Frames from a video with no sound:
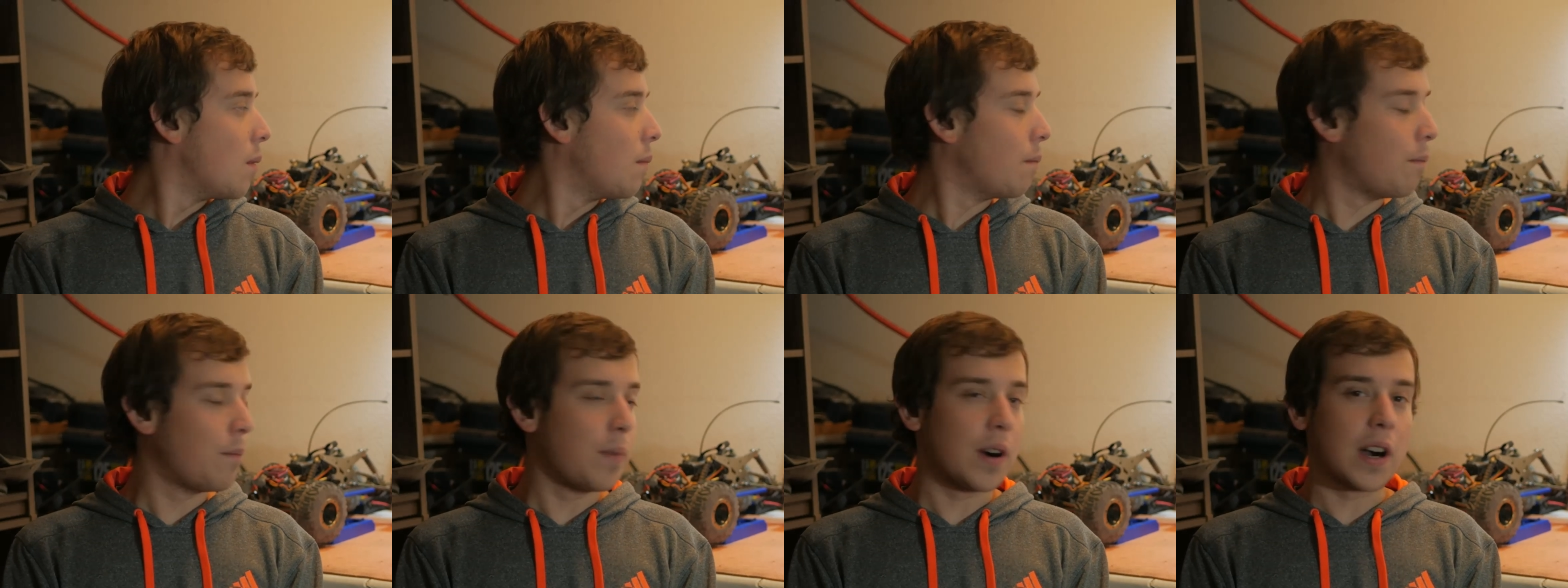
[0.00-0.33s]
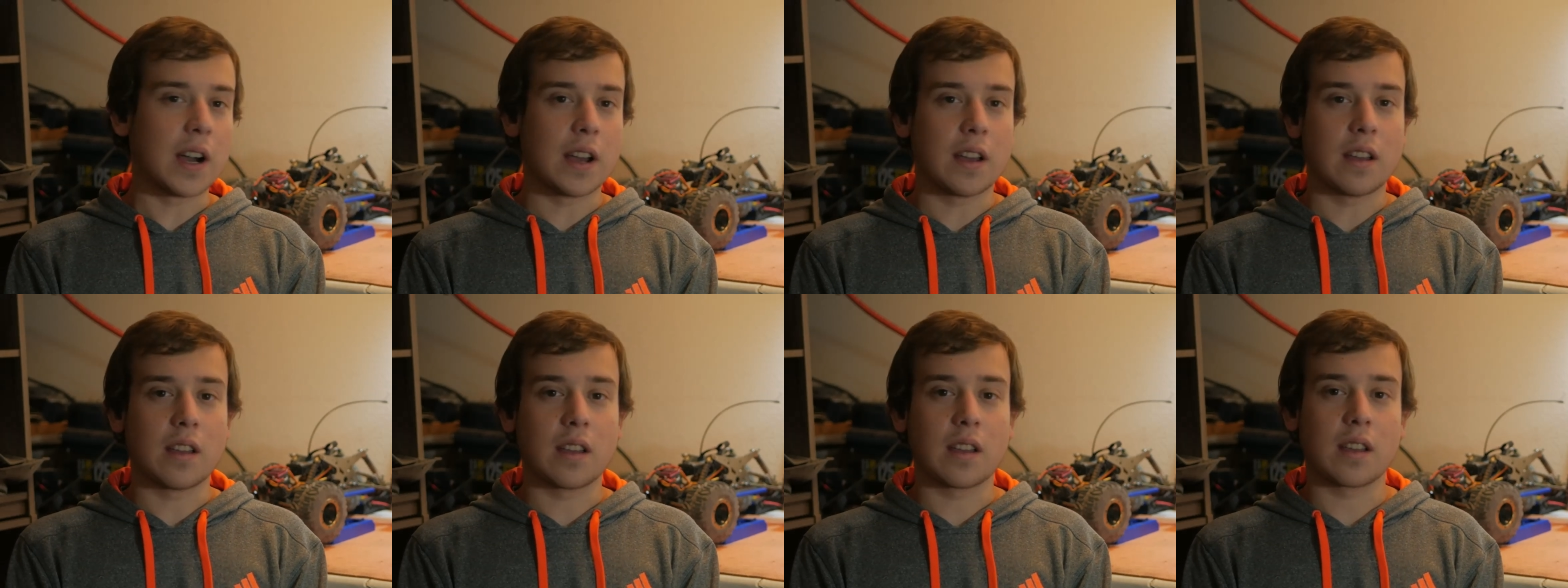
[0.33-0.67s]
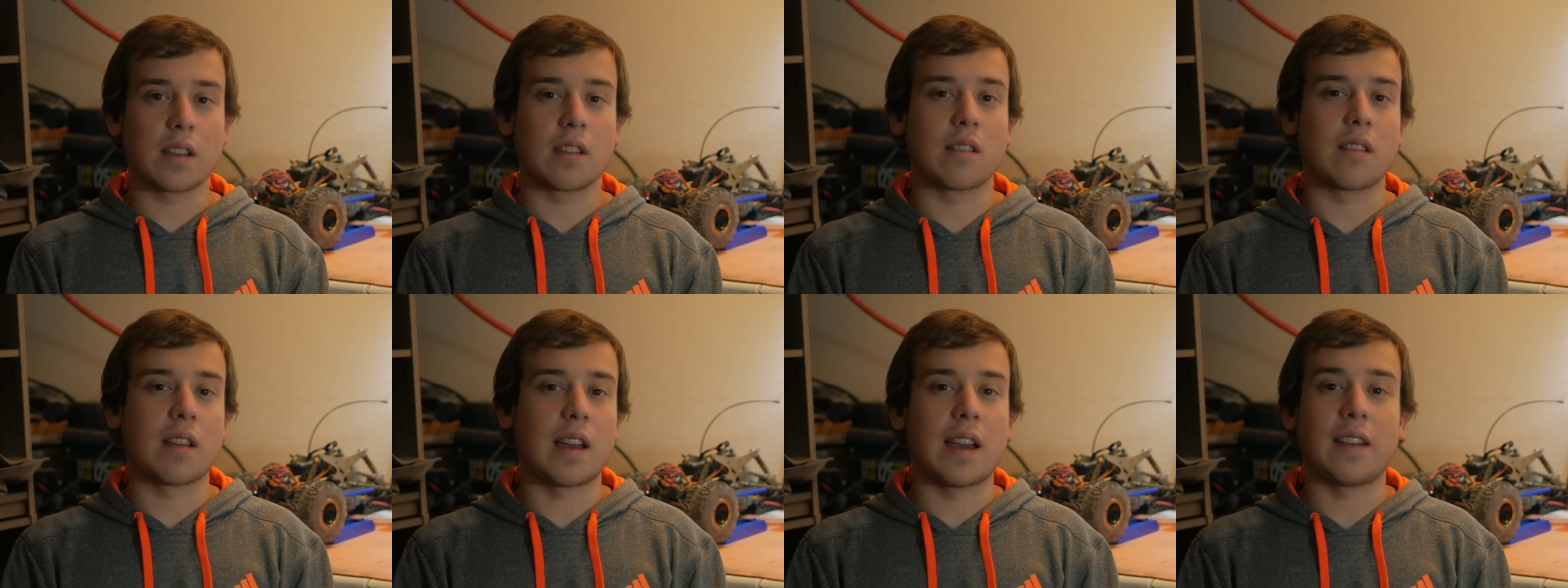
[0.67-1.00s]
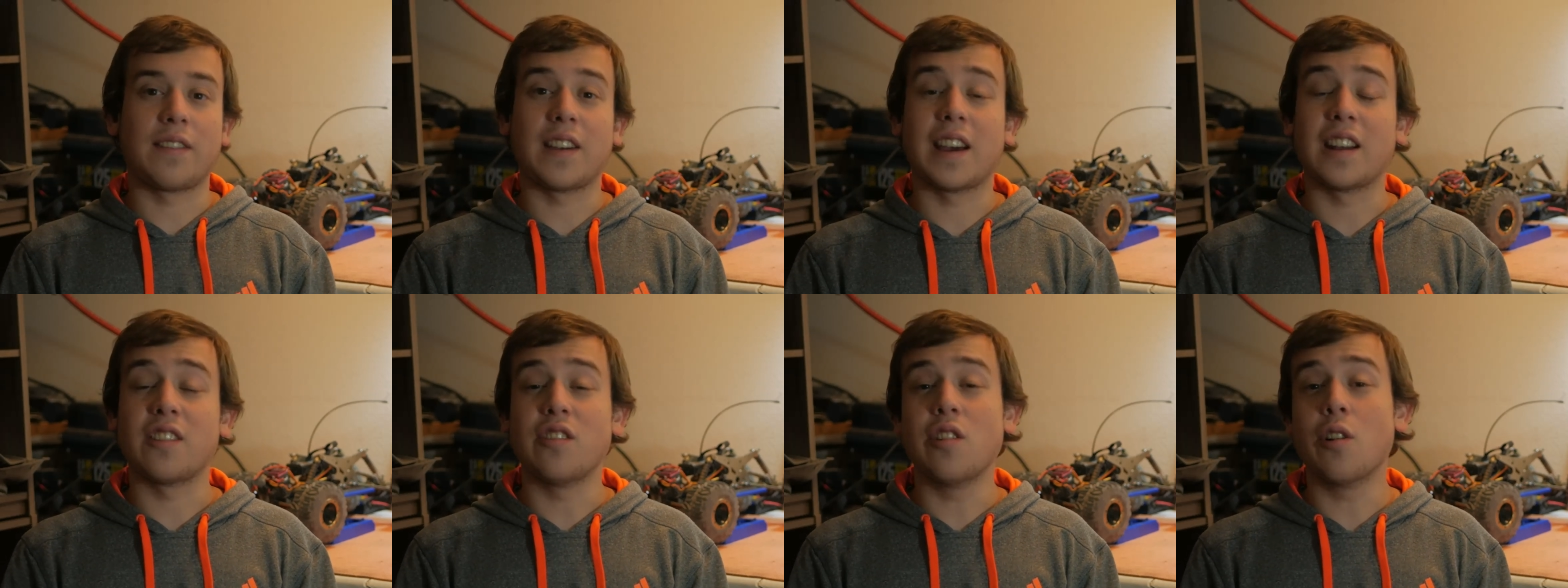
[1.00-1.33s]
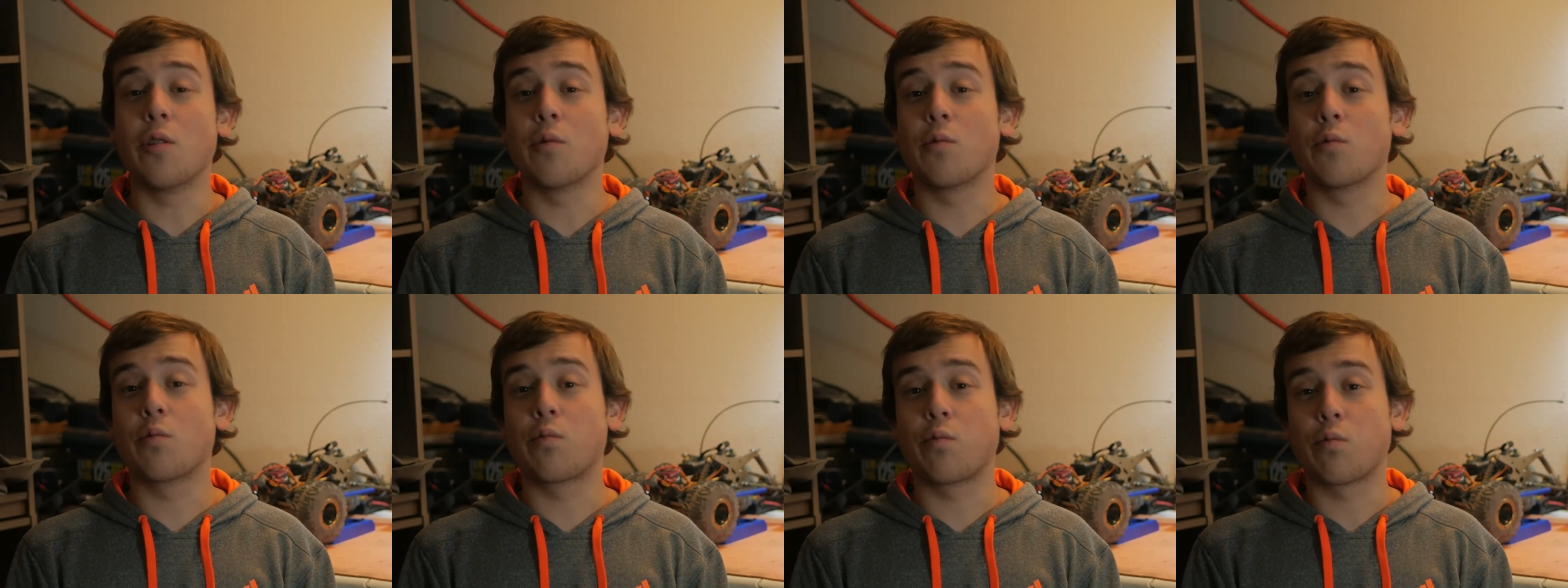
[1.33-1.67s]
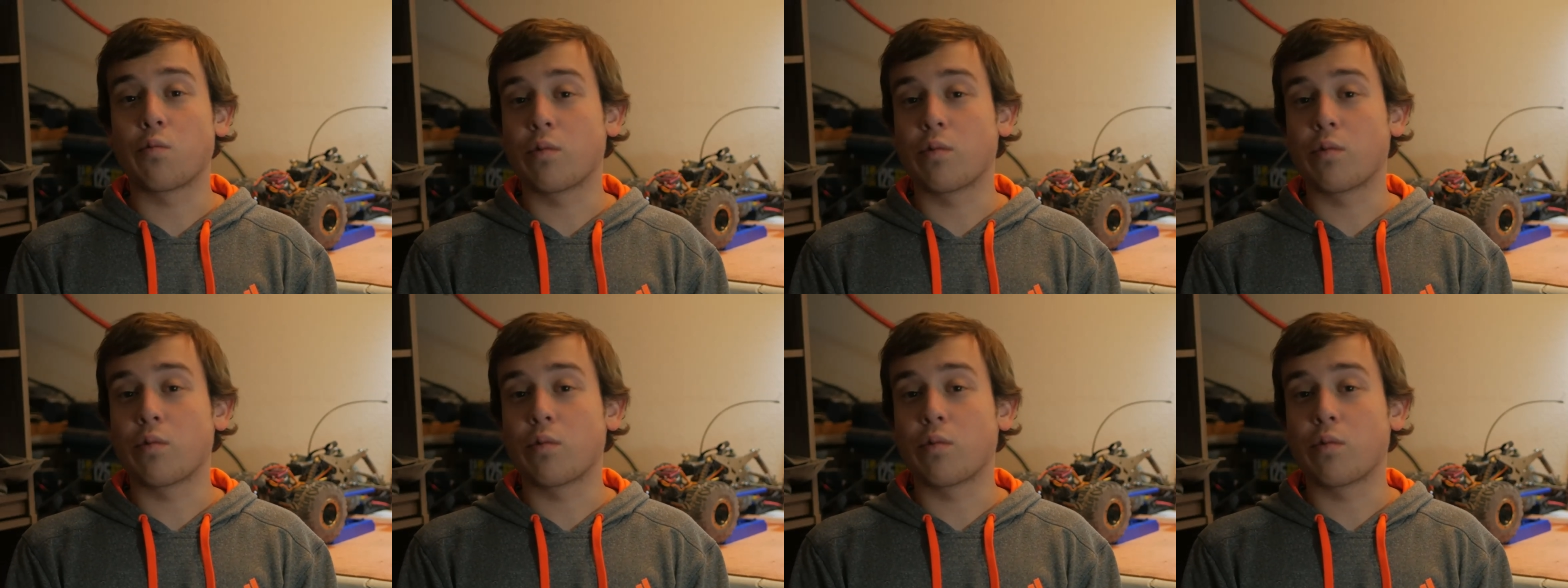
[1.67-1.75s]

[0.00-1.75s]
but I've had no